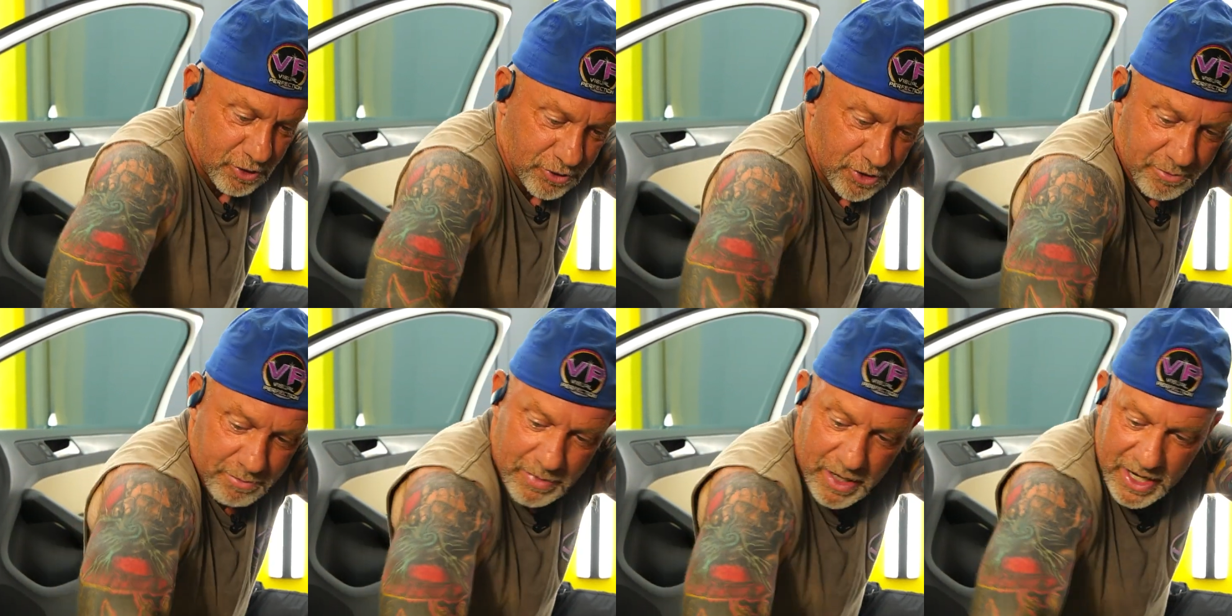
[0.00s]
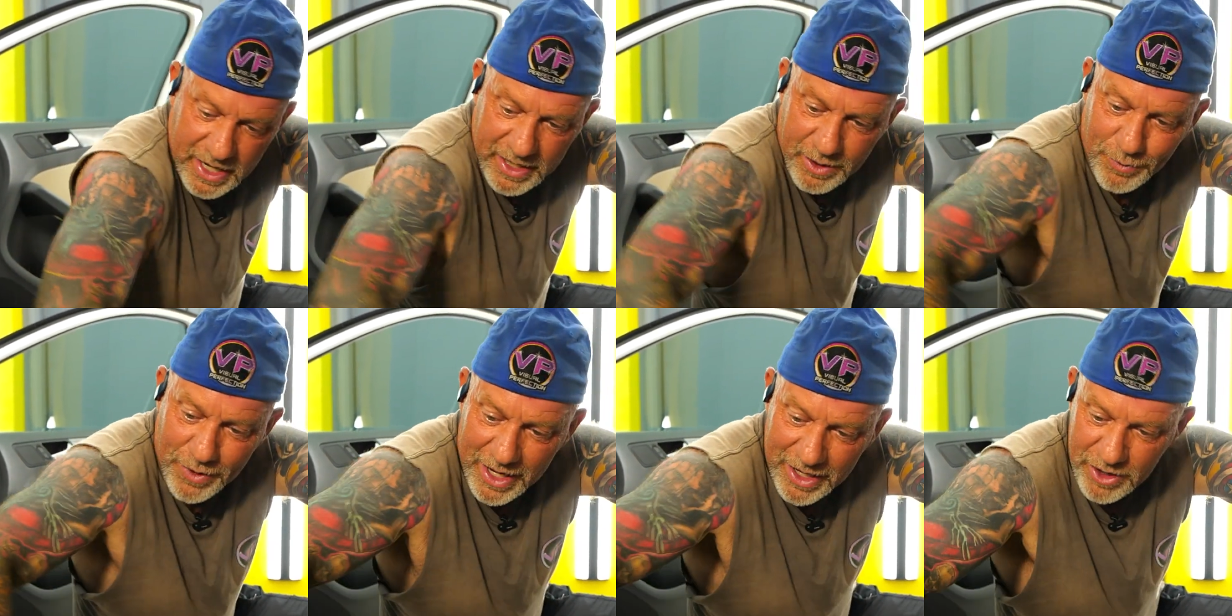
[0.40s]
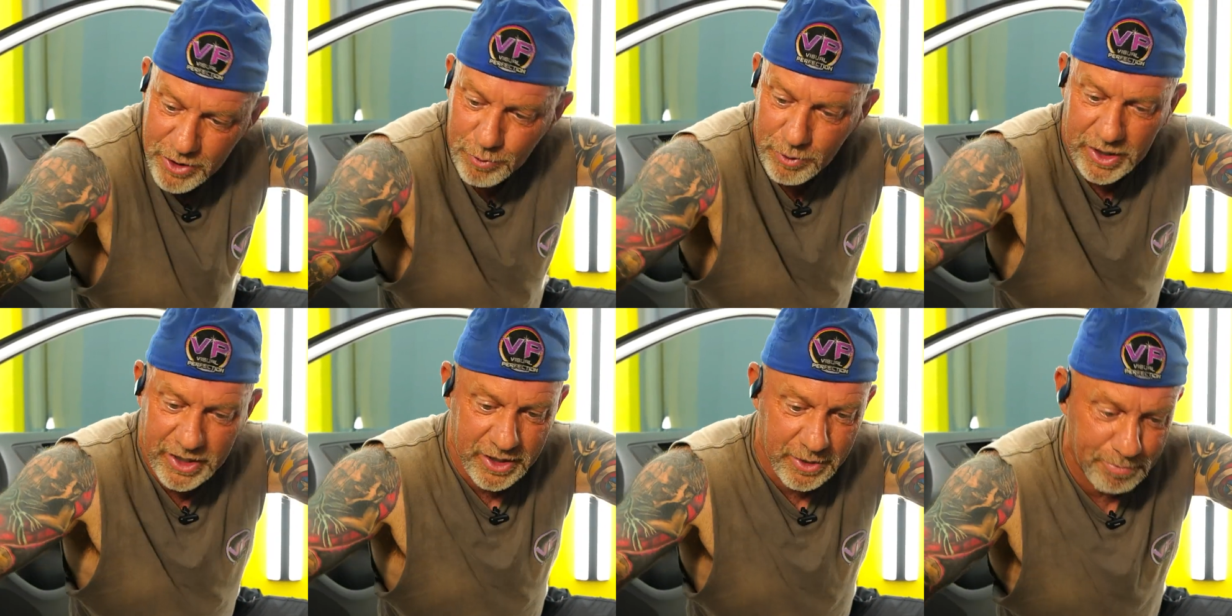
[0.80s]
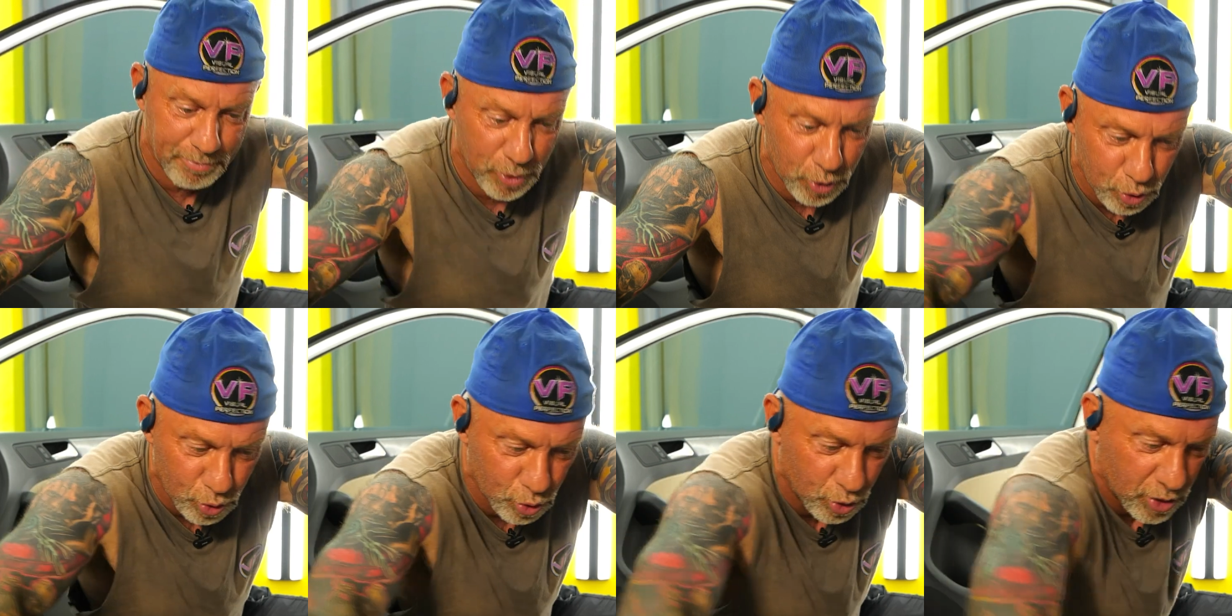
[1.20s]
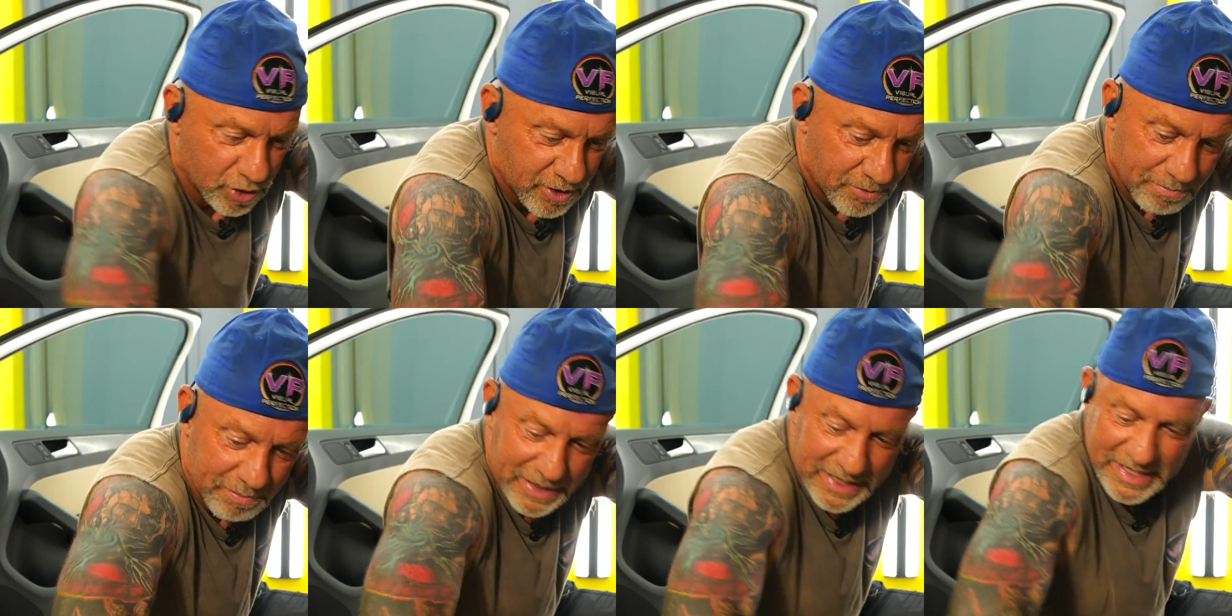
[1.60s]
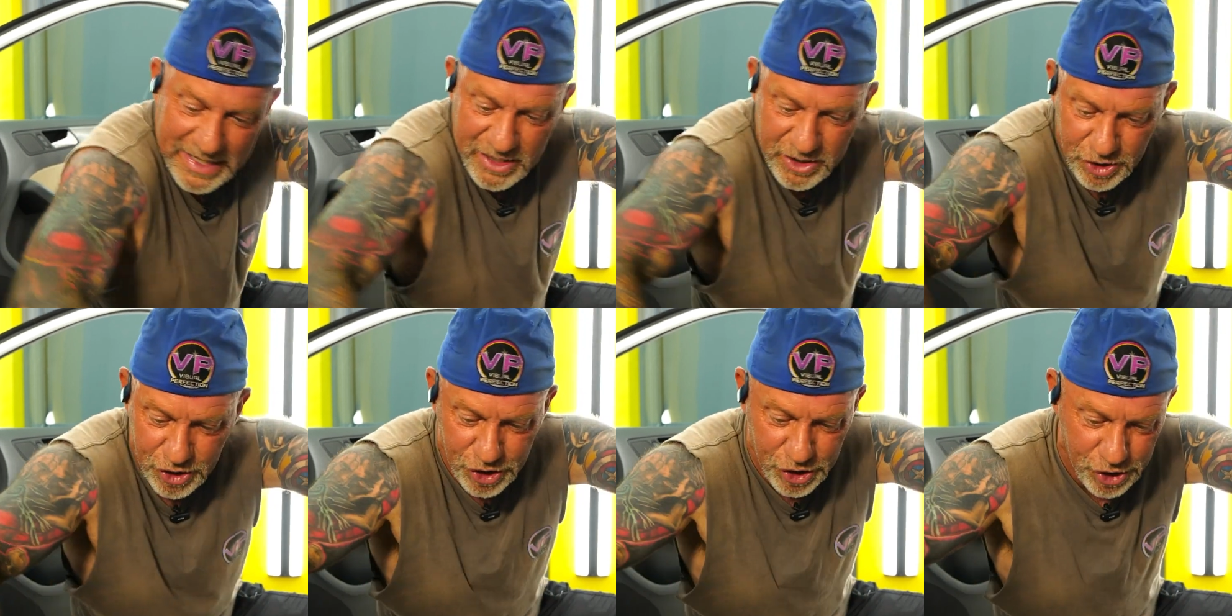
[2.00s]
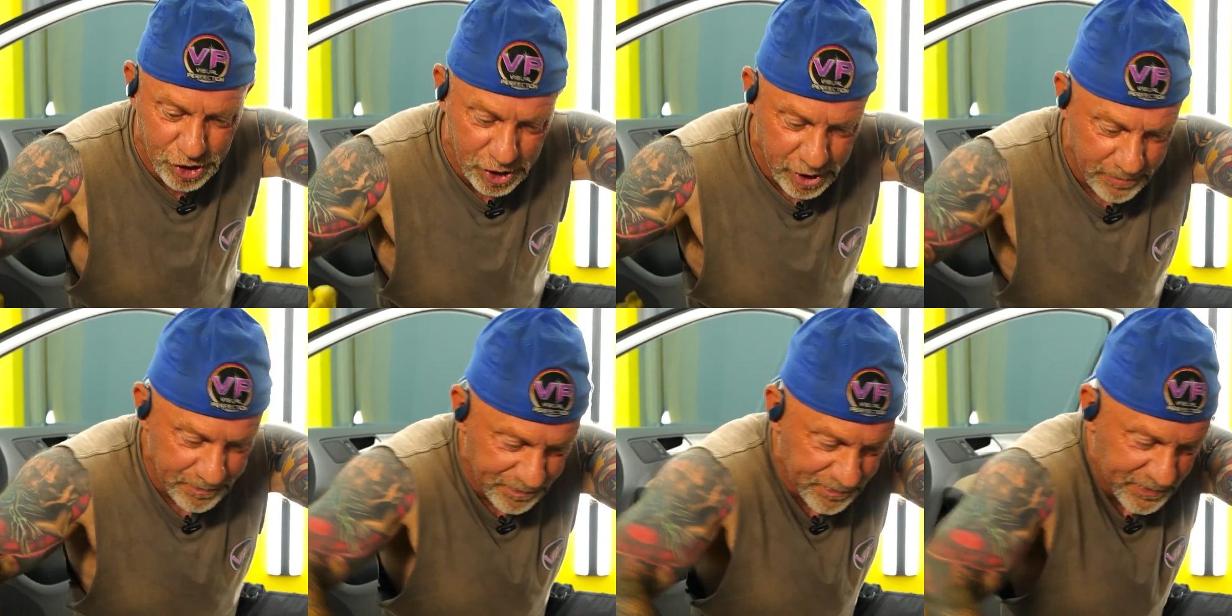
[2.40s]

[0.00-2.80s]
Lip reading: on your body while you were at the pool or the beach.